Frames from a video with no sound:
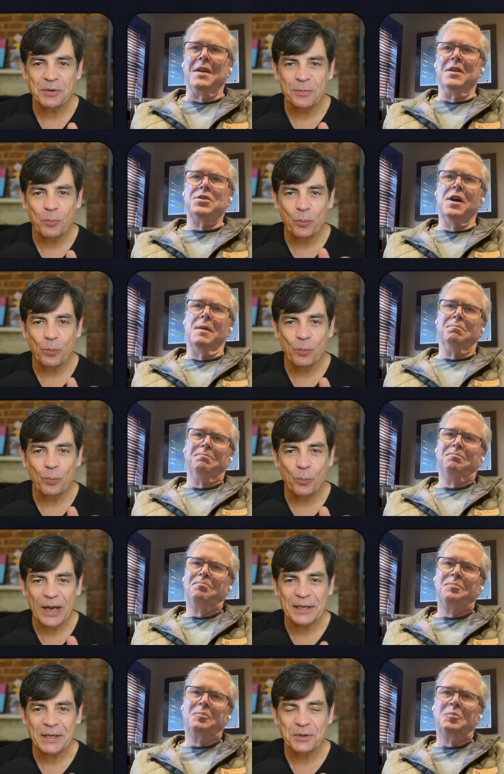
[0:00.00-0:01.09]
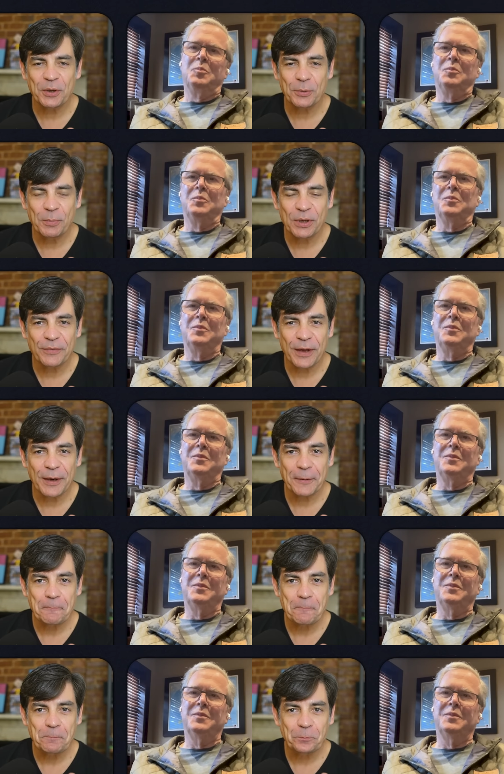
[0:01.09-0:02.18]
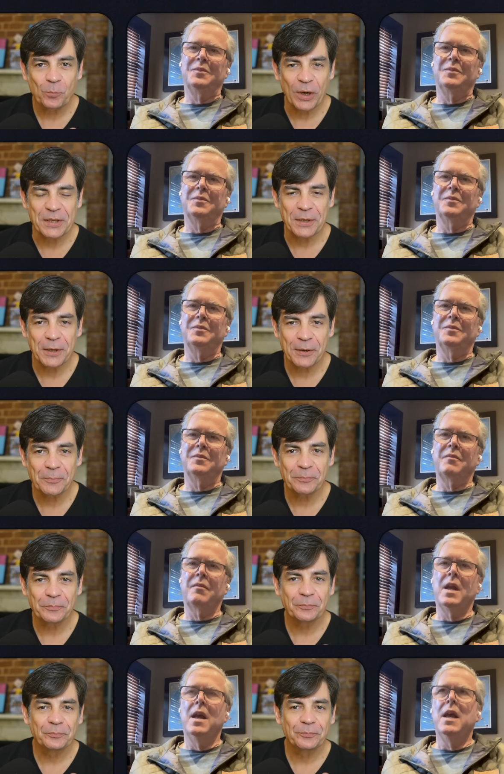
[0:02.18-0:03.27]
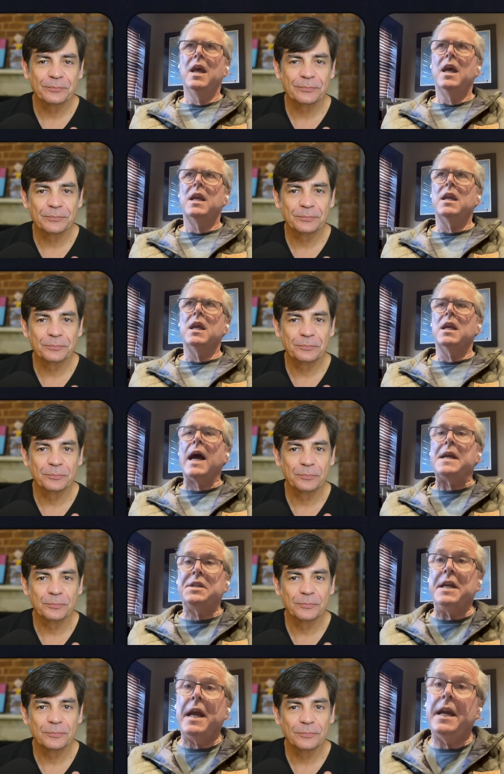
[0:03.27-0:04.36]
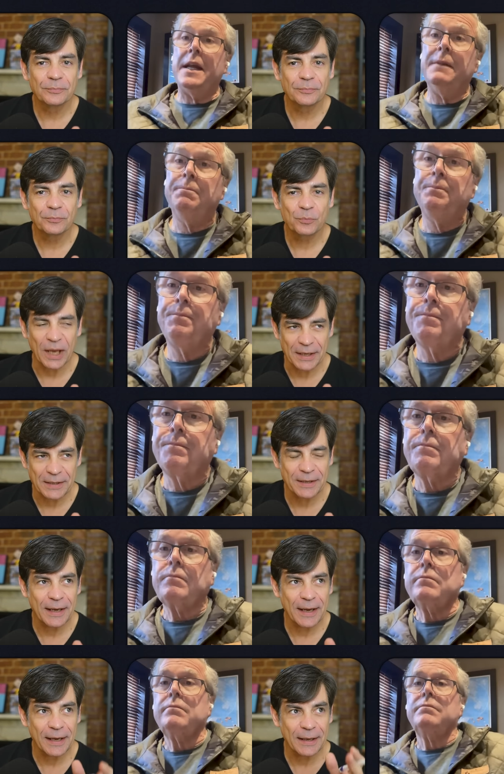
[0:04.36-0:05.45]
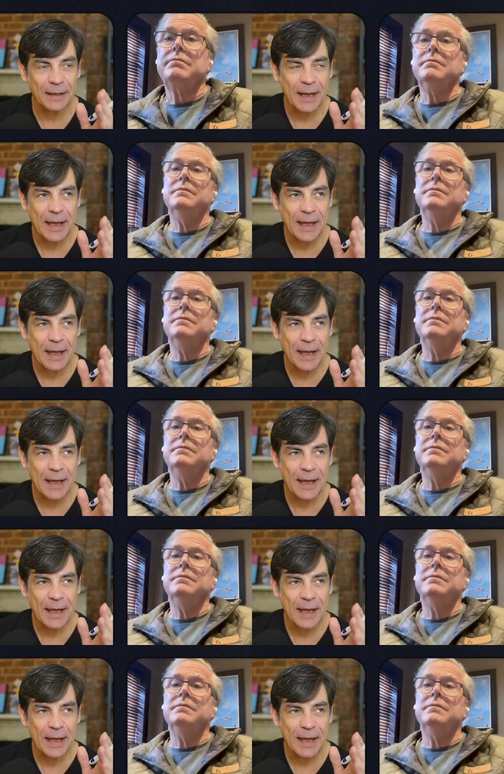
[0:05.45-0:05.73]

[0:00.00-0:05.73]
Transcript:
Speaker 1: making the jump.
Speaker 2: When did you move there? What year?
Speaker 1: 1980.
Speaker 2: 1980.